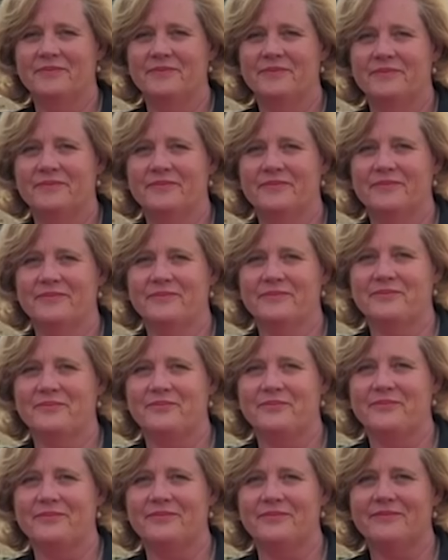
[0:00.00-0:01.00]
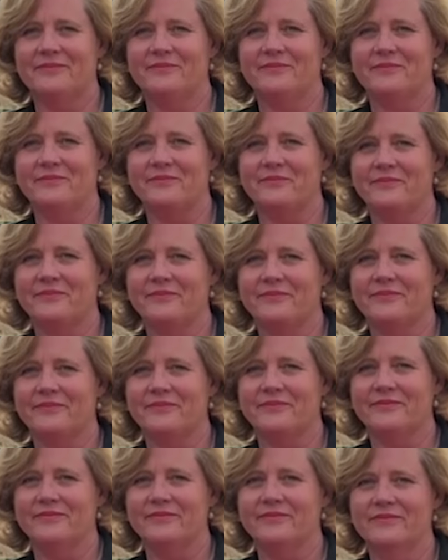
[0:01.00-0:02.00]

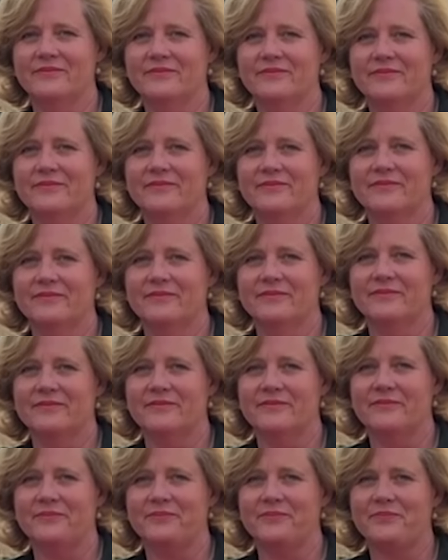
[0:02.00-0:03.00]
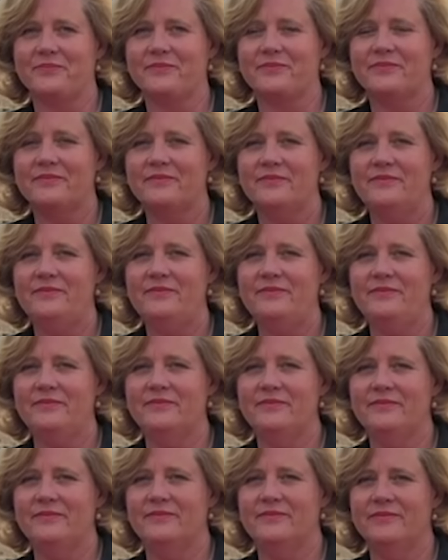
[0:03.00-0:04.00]

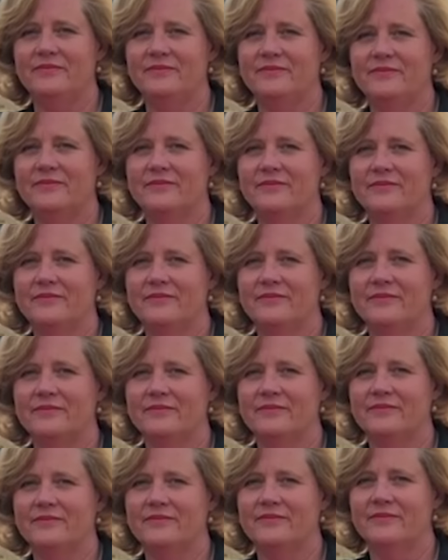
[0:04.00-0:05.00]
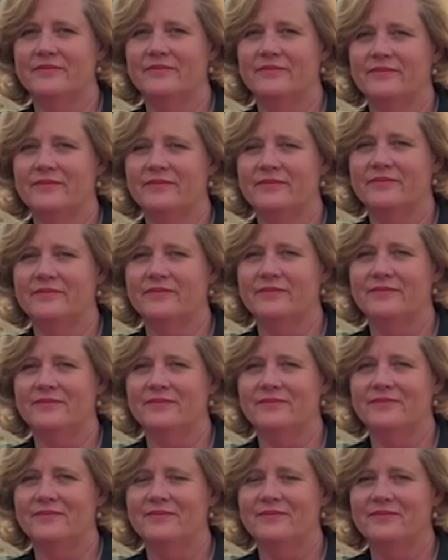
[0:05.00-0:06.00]

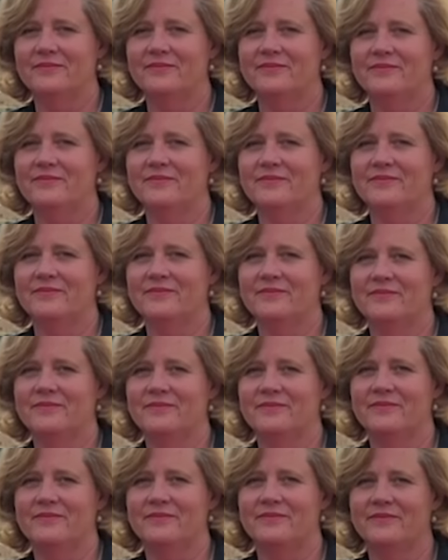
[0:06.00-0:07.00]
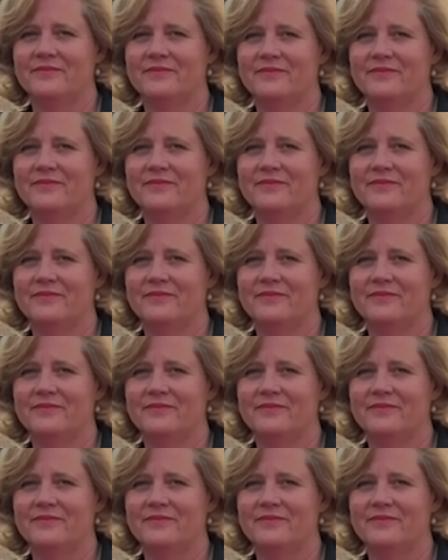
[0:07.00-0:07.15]
The person shown says nothing.